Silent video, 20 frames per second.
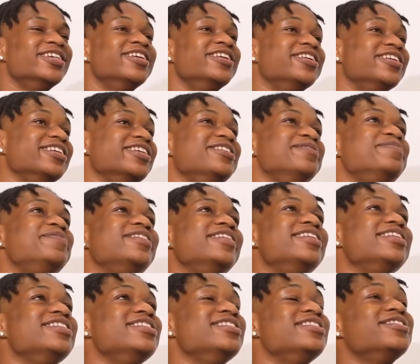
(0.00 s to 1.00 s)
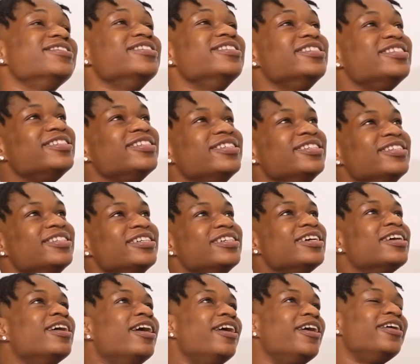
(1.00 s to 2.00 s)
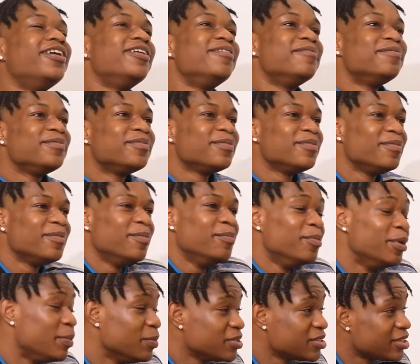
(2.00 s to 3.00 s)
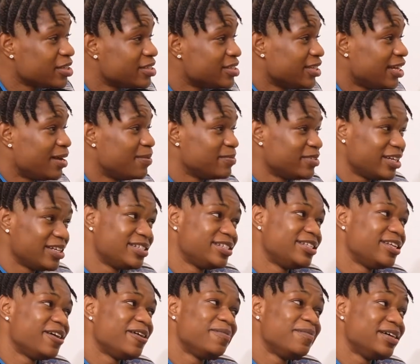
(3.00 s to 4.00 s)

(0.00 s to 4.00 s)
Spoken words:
Oh, it depends, honestly. Most of the times I style